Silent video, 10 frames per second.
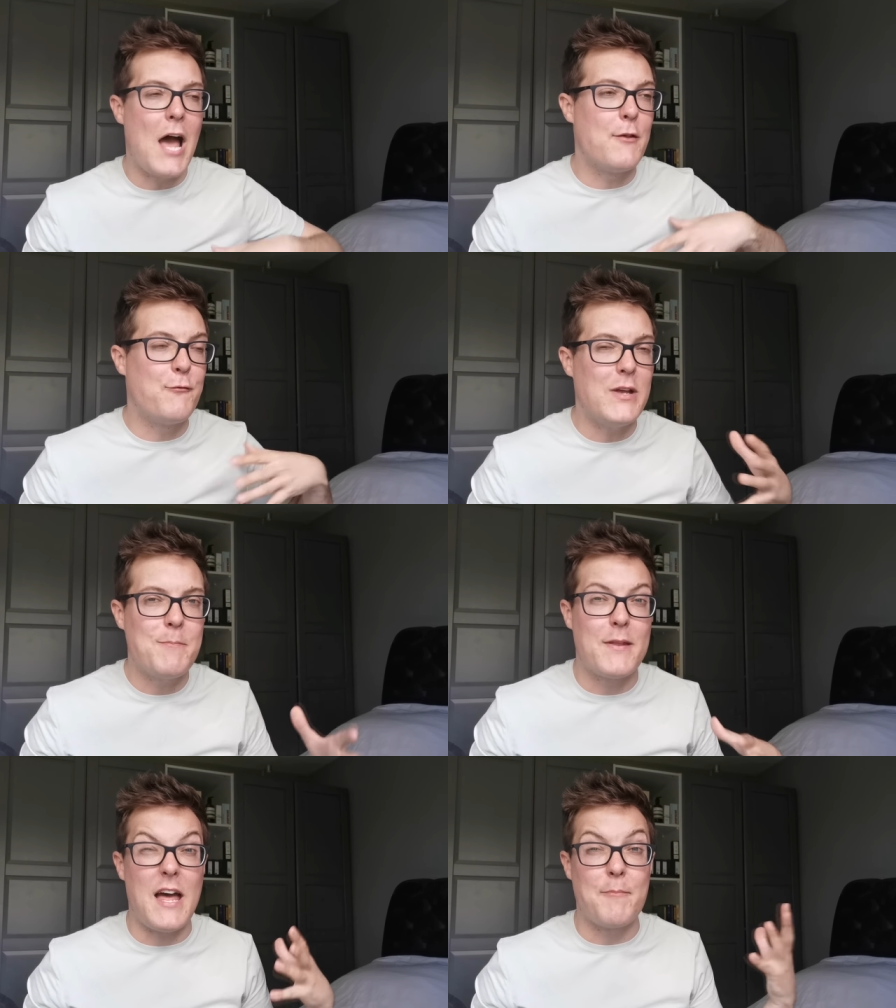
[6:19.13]
and the
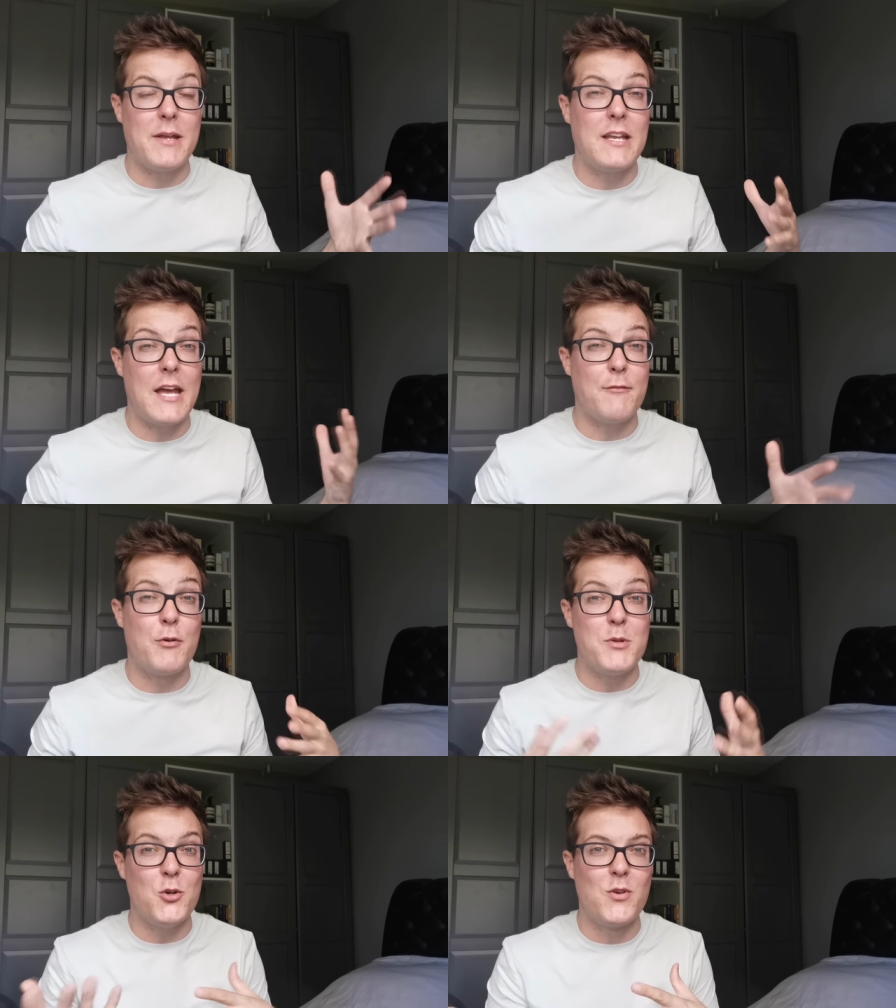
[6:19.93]
feedback that I've been getting
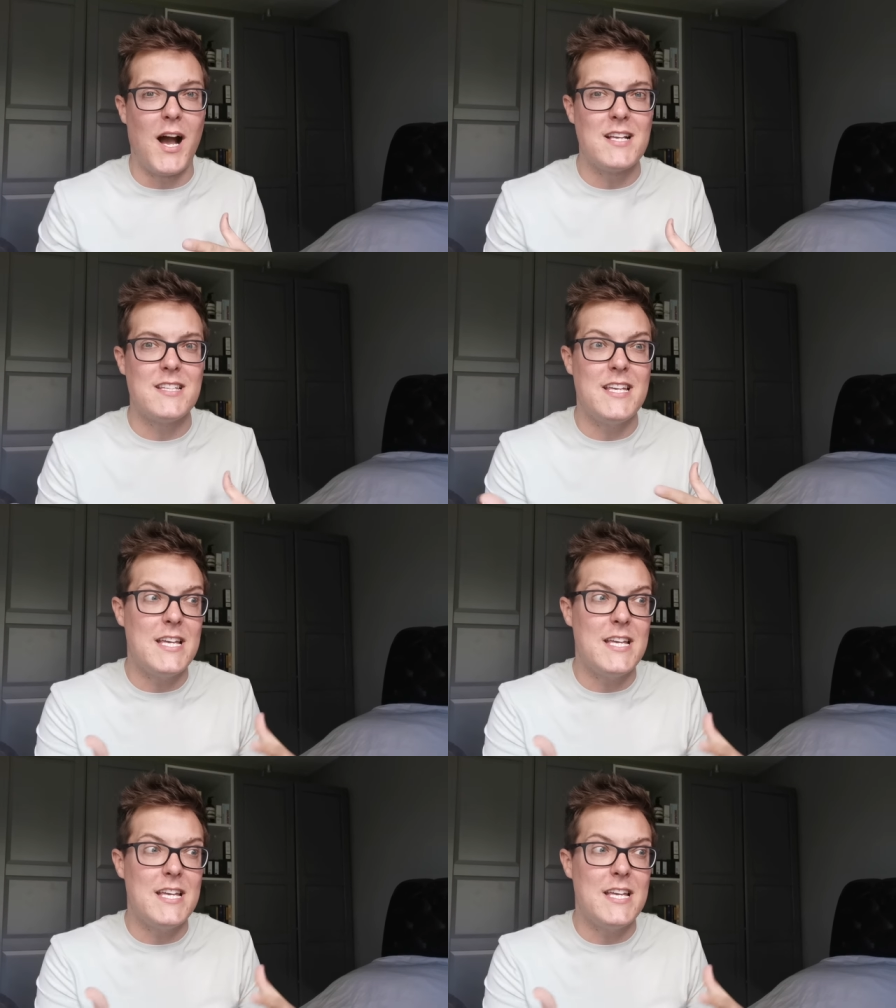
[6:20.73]
from you guys,